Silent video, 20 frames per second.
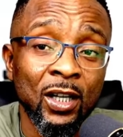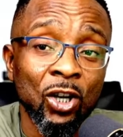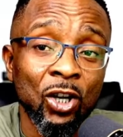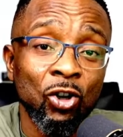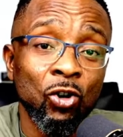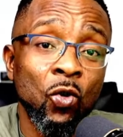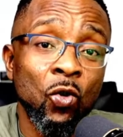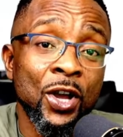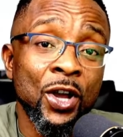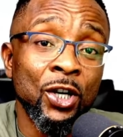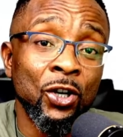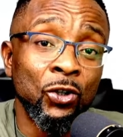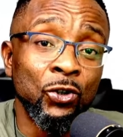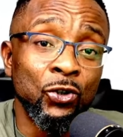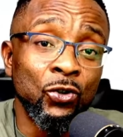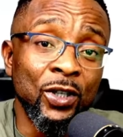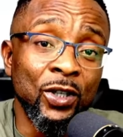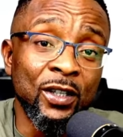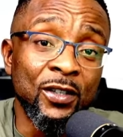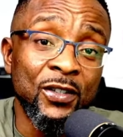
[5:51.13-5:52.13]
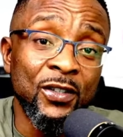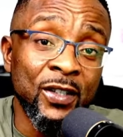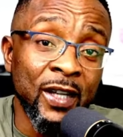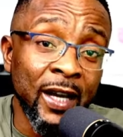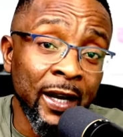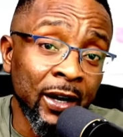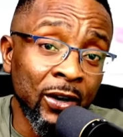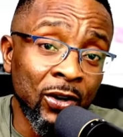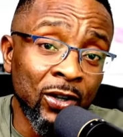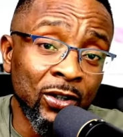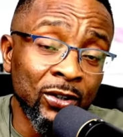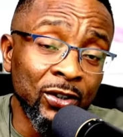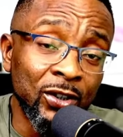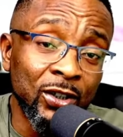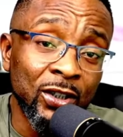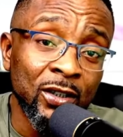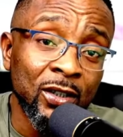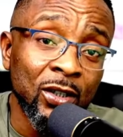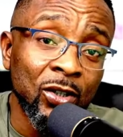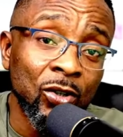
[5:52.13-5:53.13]
going on to the second
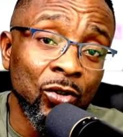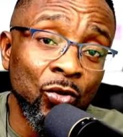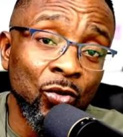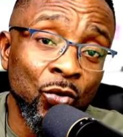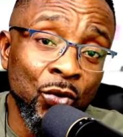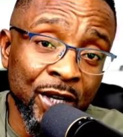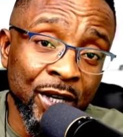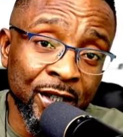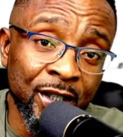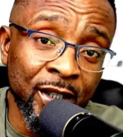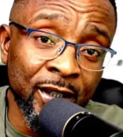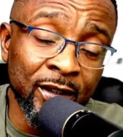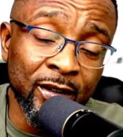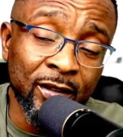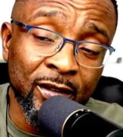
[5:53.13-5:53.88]
reading.